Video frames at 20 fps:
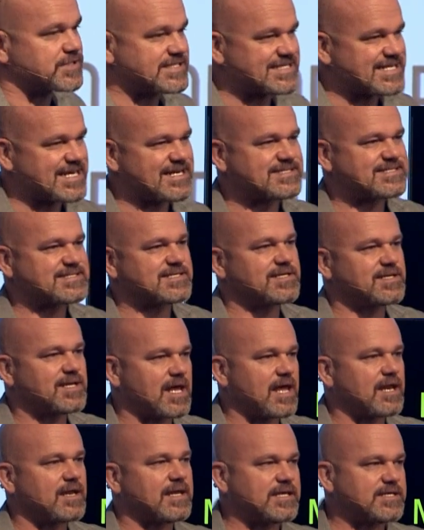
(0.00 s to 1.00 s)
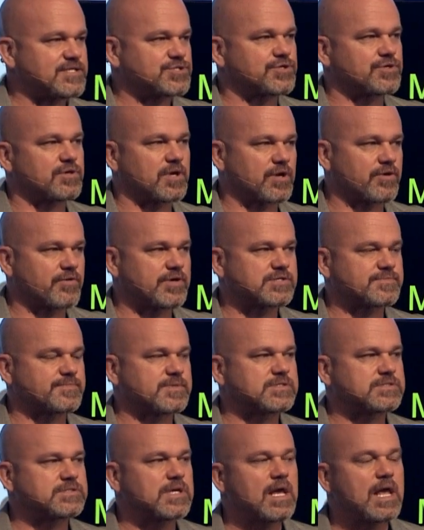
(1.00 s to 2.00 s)
tested at Easter and
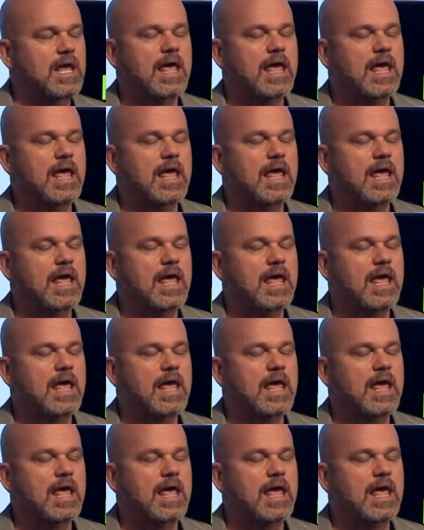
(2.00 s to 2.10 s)
Christmas.